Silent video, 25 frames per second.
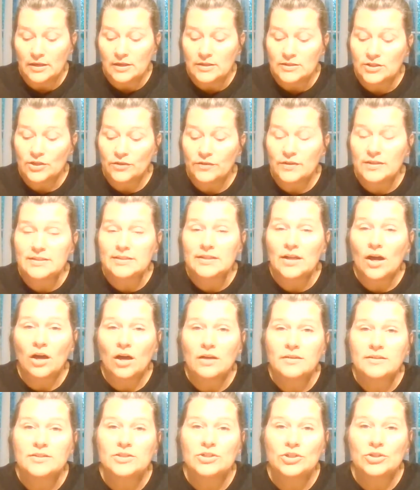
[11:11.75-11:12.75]
So this
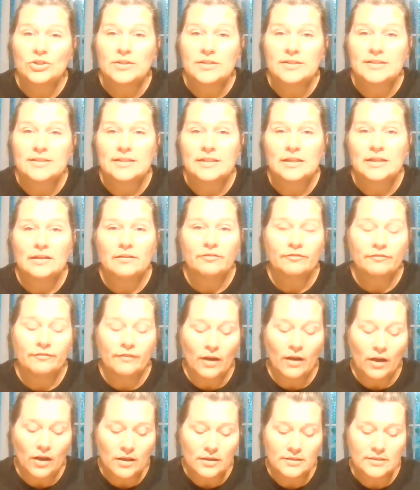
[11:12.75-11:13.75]
causes you to see a
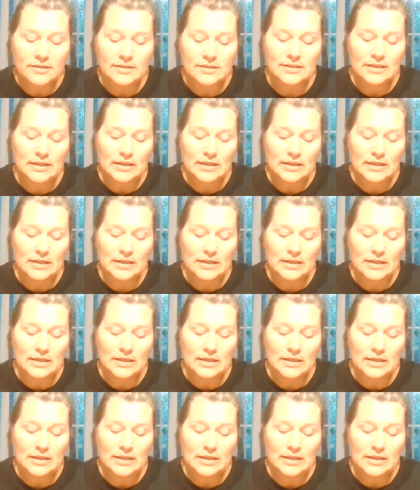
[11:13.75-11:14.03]
false